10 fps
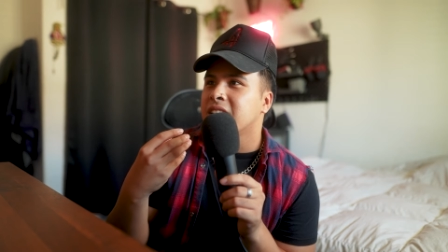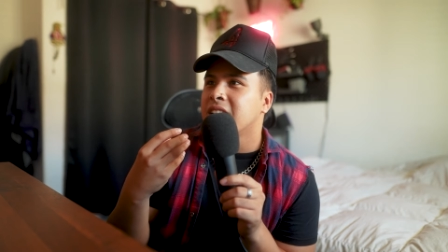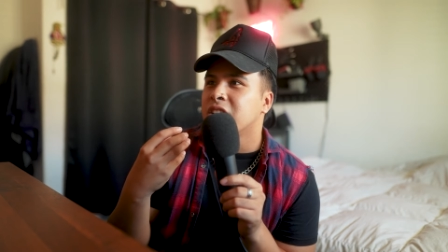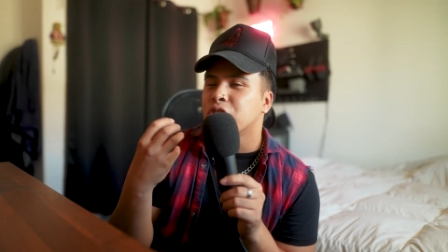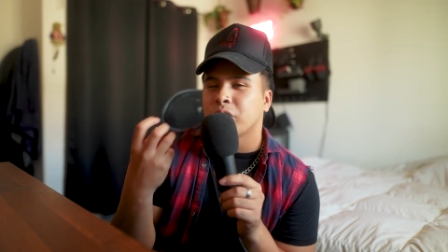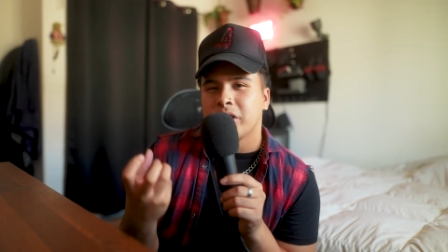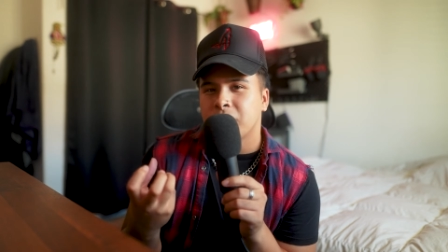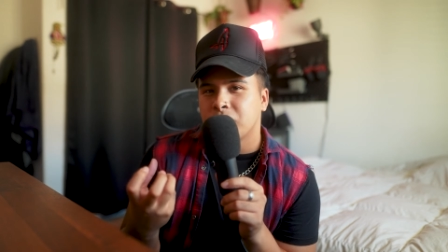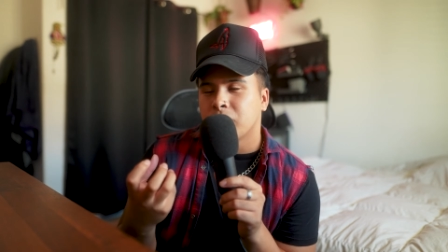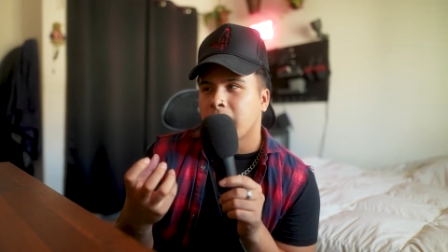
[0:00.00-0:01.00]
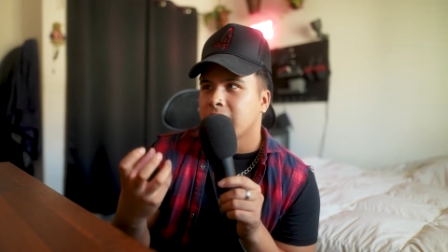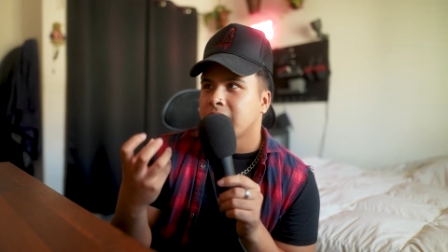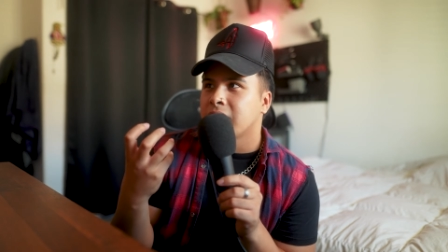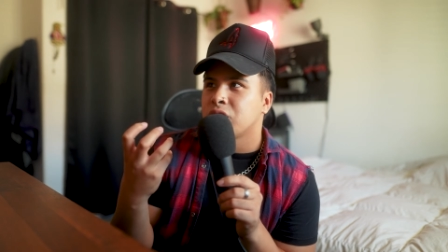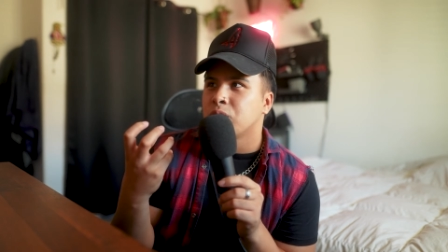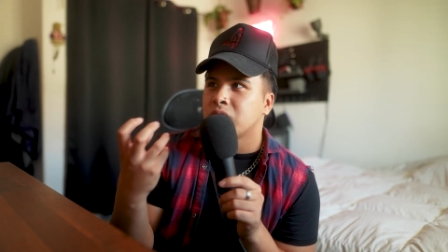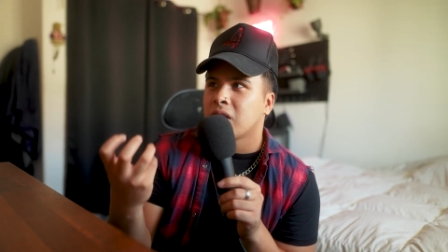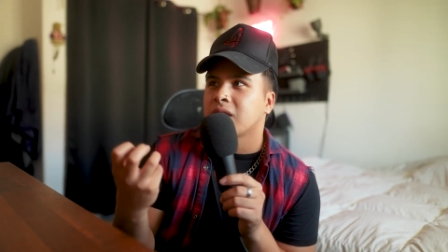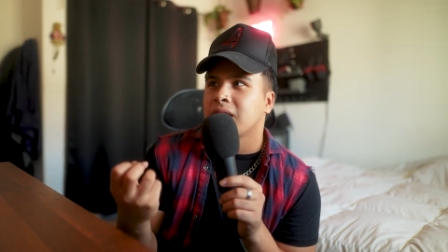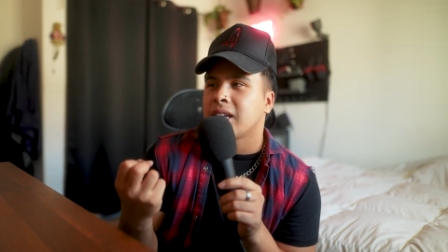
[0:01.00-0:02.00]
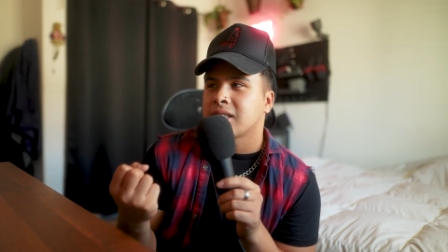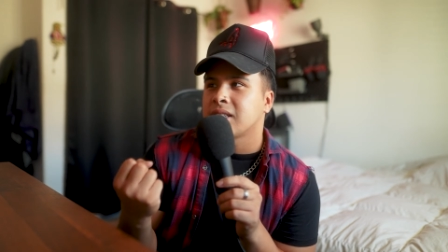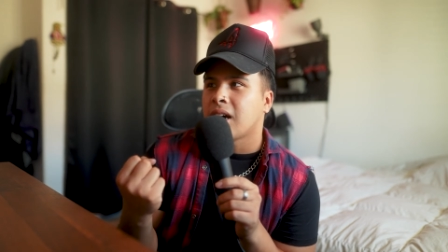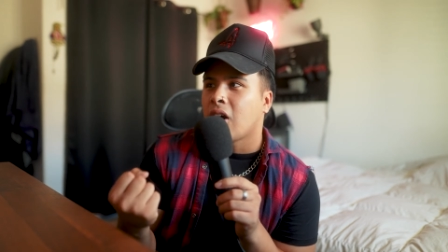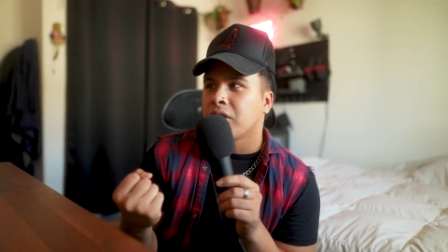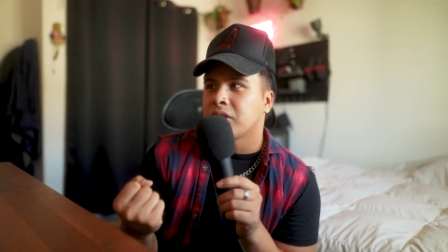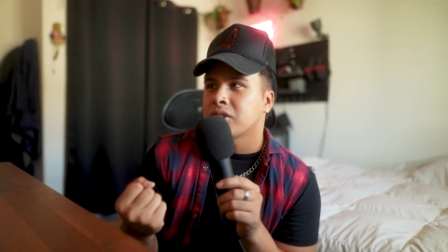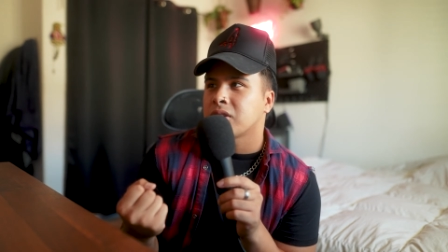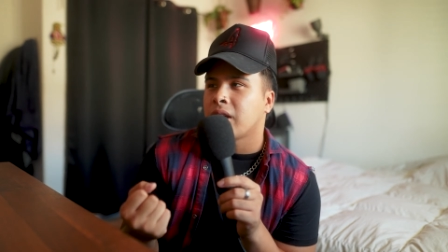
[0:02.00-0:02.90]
intrigues you, and it gets you sucked in as an audience,